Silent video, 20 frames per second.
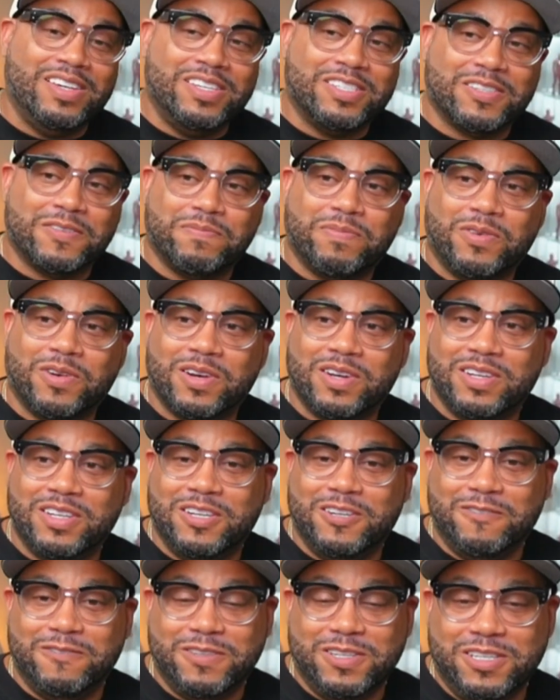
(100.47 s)
is a part
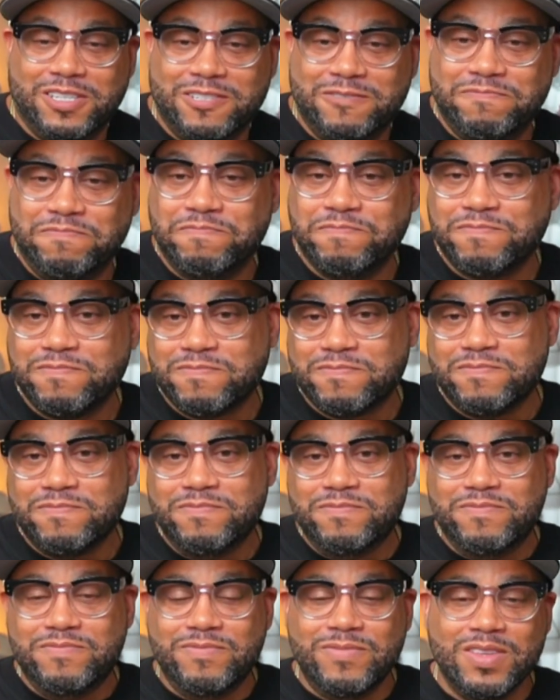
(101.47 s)
of um,
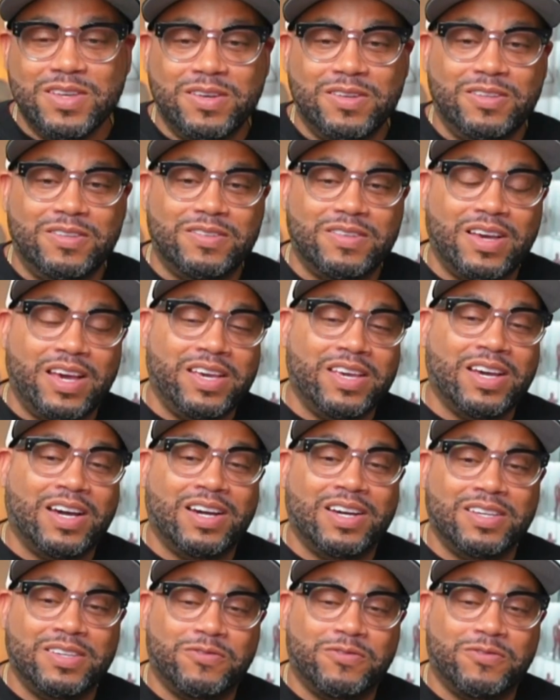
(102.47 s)
AI